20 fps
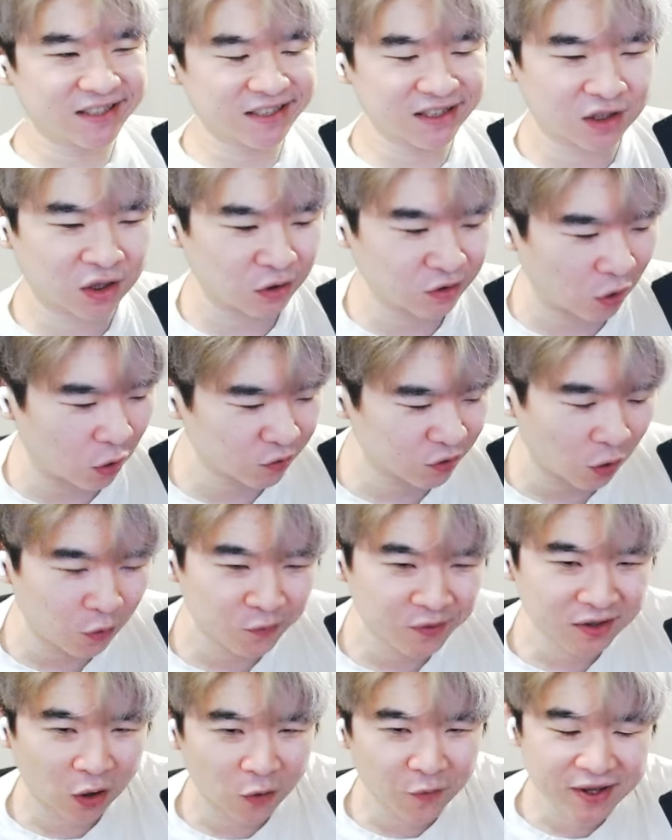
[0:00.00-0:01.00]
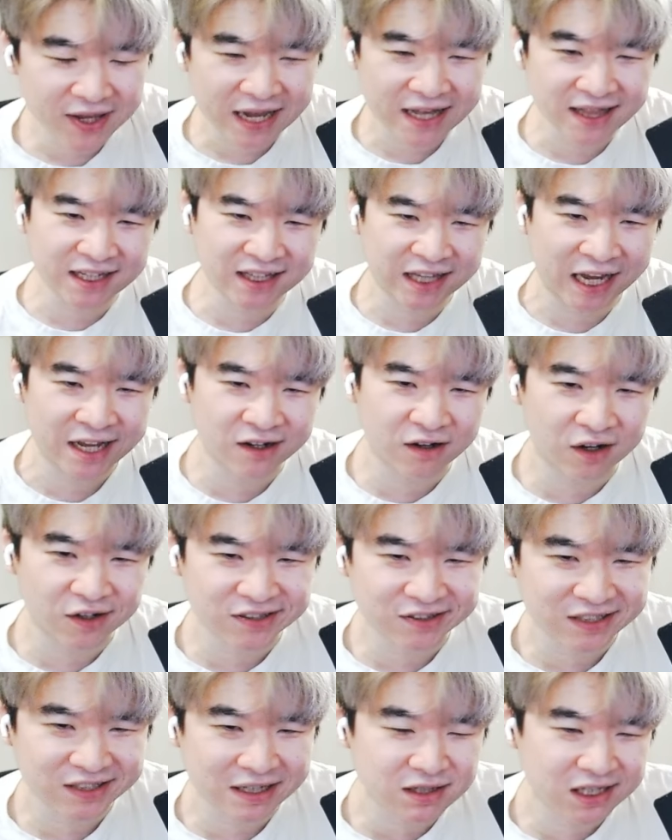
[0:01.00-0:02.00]
Don't we get like 10 girls
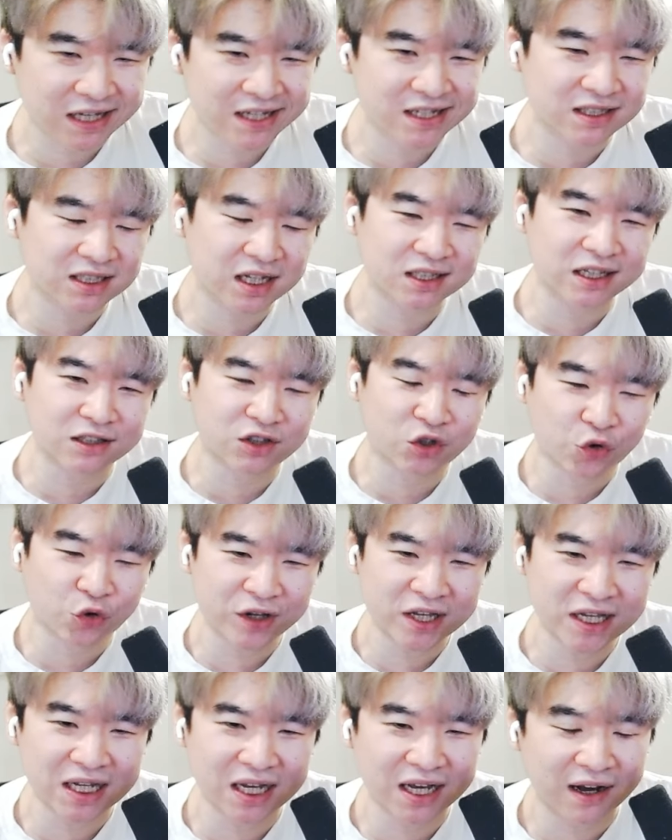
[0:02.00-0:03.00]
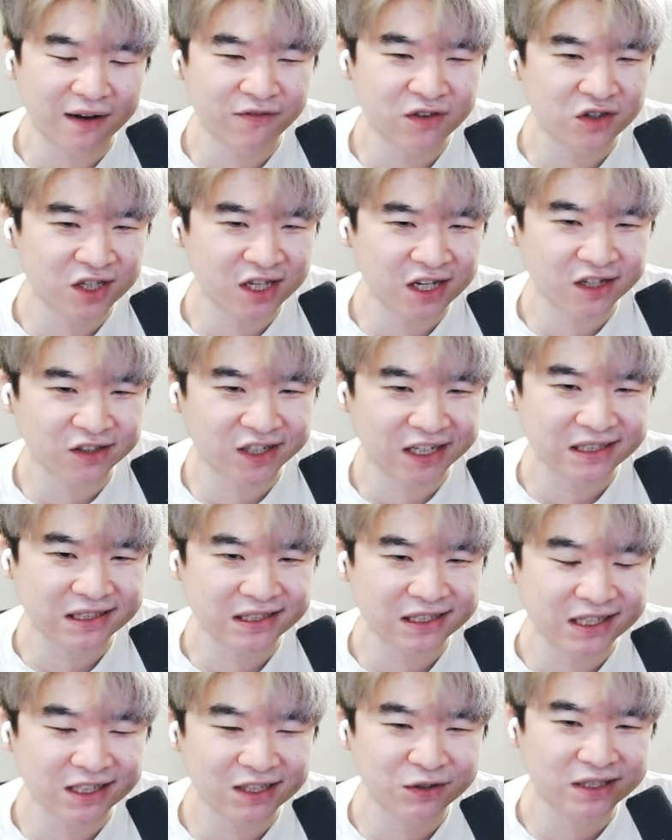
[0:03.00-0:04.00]
or some shit? The tree of
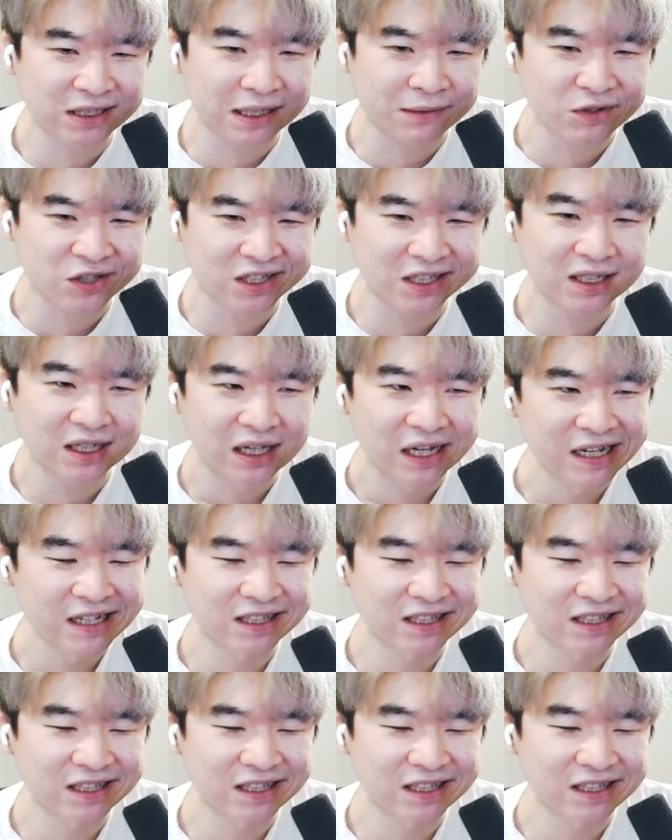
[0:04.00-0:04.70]
Yggdrasil or some shit?